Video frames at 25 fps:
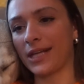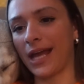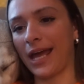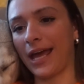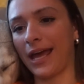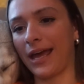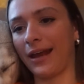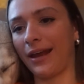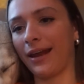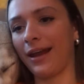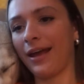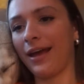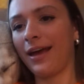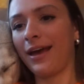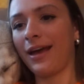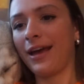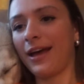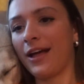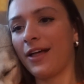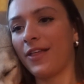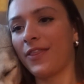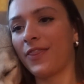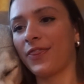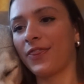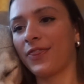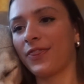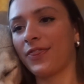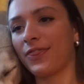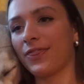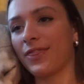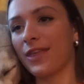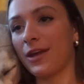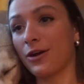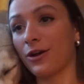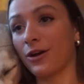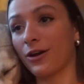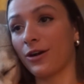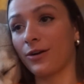and
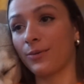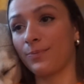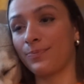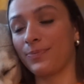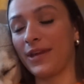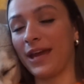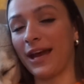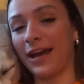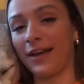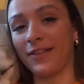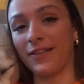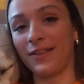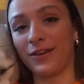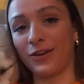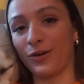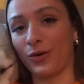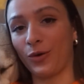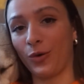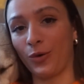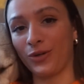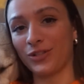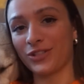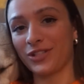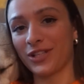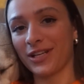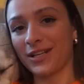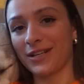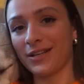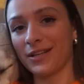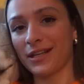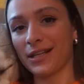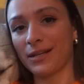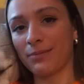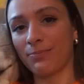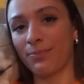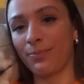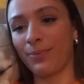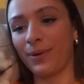they're
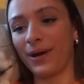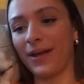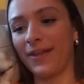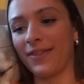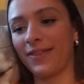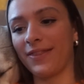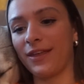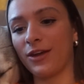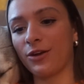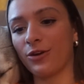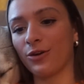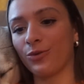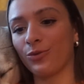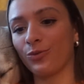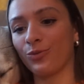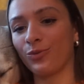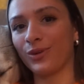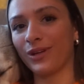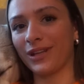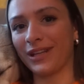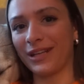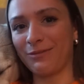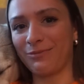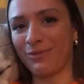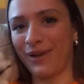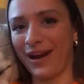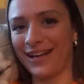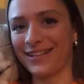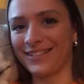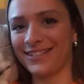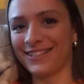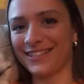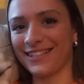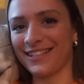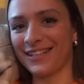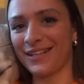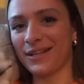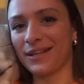gorgeous, but they're really
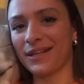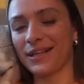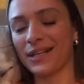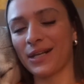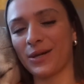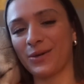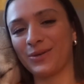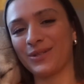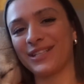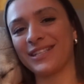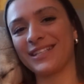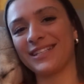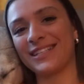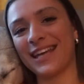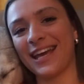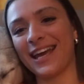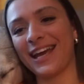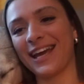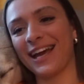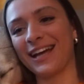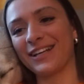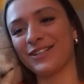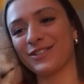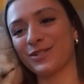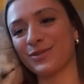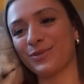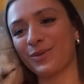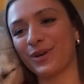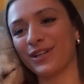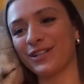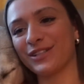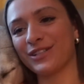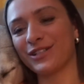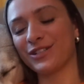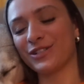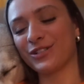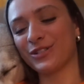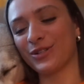pricey. So today I just
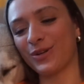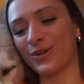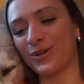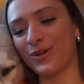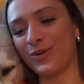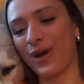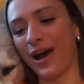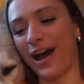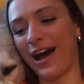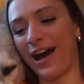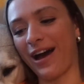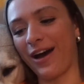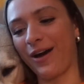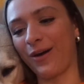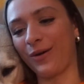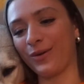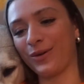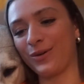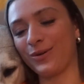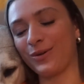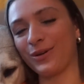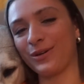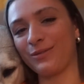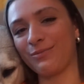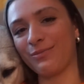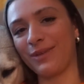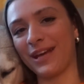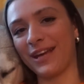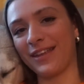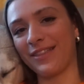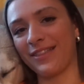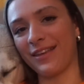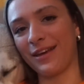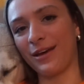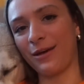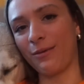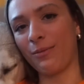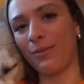wanted to show you how you can
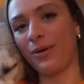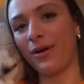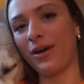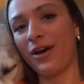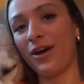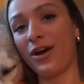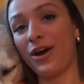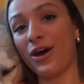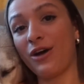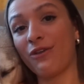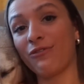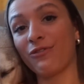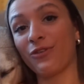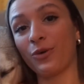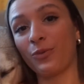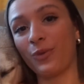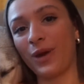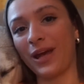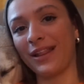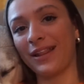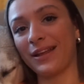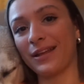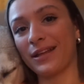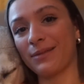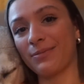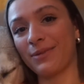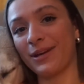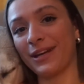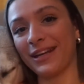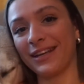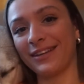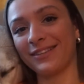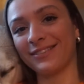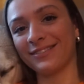make them for way less money.